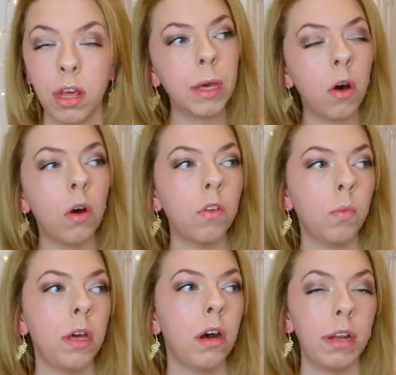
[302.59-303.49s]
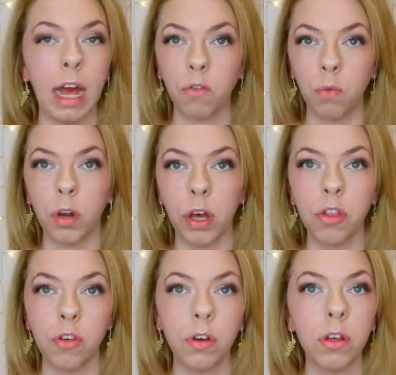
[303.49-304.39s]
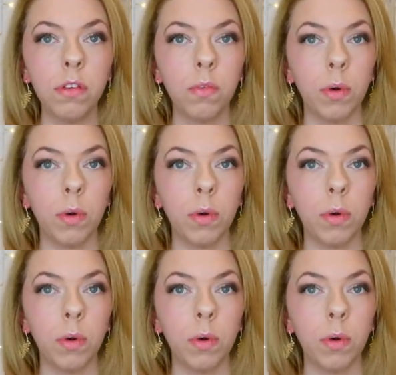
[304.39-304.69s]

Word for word: because we are natural nurturers.